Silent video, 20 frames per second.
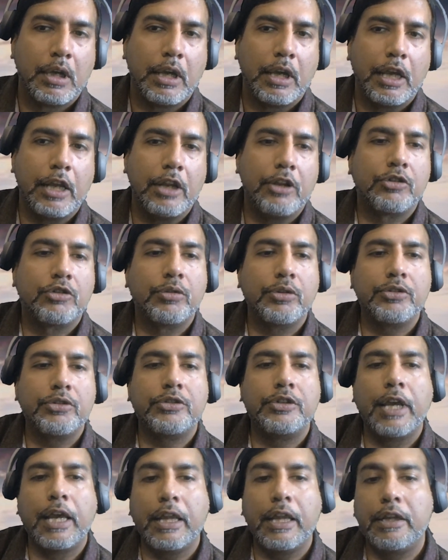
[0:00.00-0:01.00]
It is
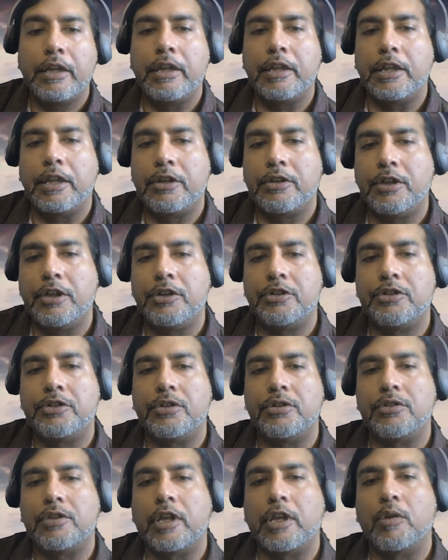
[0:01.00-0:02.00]
Christianity that
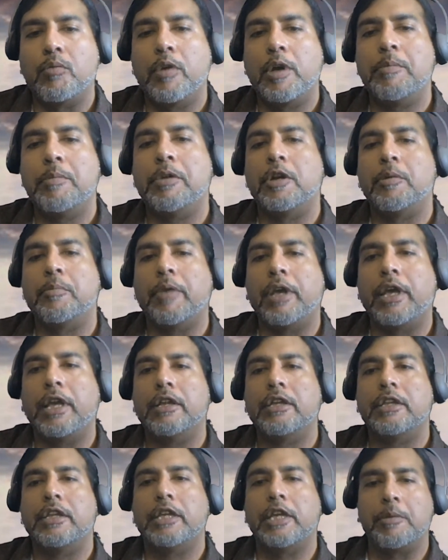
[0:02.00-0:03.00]
teaches that women are made
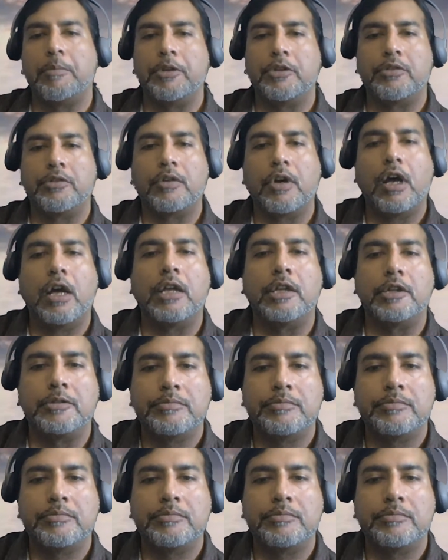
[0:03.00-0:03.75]
in the image of God.